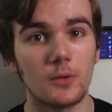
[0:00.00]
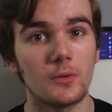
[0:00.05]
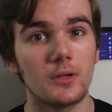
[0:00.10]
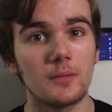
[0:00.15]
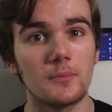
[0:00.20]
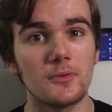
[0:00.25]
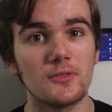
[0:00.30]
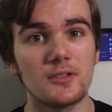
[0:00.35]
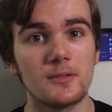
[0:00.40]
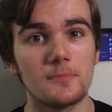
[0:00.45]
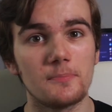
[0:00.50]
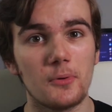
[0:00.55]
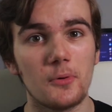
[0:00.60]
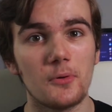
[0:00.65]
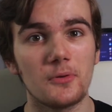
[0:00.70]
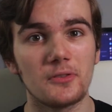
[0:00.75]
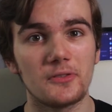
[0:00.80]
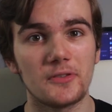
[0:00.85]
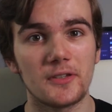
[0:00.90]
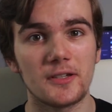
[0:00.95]
one of the most
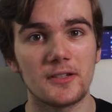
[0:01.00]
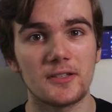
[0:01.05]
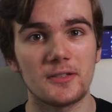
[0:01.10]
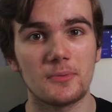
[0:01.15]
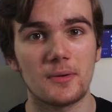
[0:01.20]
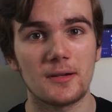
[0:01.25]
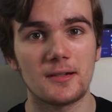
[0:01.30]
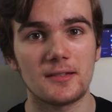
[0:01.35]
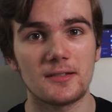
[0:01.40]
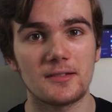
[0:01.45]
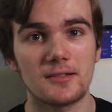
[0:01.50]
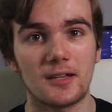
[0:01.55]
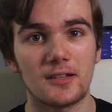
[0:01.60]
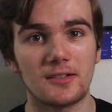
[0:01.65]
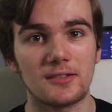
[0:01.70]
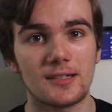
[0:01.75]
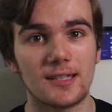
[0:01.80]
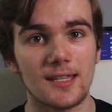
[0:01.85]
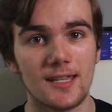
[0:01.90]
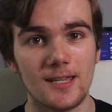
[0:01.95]
important things when
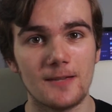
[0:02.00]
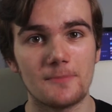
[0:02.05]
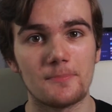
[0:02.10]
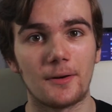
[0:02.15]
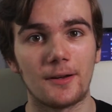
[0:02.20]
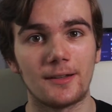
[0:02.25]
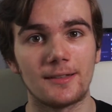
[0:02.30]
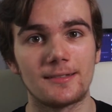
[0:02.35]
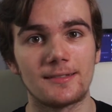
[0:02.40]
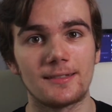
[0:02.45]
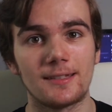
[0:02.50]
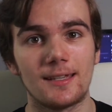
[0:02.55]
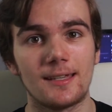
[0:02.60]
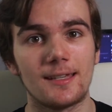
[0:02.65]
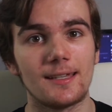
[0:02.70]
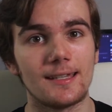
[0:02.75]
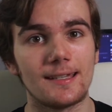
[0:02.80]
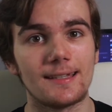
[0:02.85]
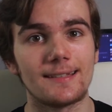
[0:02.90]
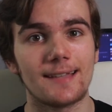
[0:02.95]
discussing earbuds
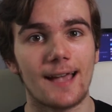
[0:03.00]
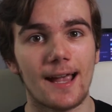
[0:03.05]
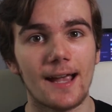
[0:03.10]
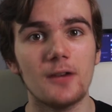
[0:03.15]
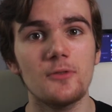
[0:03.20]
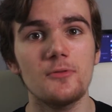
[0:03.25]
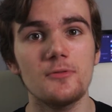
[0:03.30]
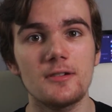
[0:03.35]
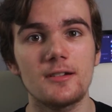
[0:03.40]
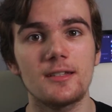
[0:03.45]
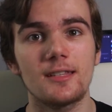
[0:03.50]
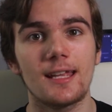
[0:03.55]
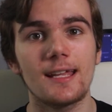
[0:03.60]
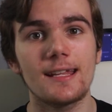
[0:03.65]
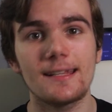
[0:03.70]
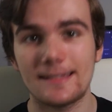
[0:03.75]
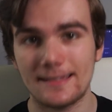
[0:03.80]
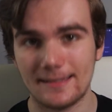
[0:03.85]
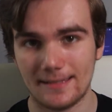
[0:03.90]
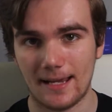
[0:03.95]
is how do they
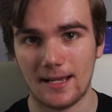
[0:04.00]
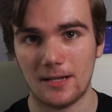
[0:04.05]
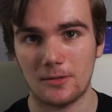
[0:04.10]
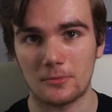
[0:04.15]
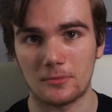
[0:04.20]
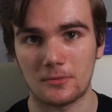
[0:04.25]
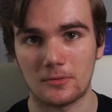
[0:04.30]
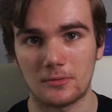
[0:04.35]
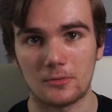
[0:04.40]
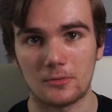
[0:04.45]
sound,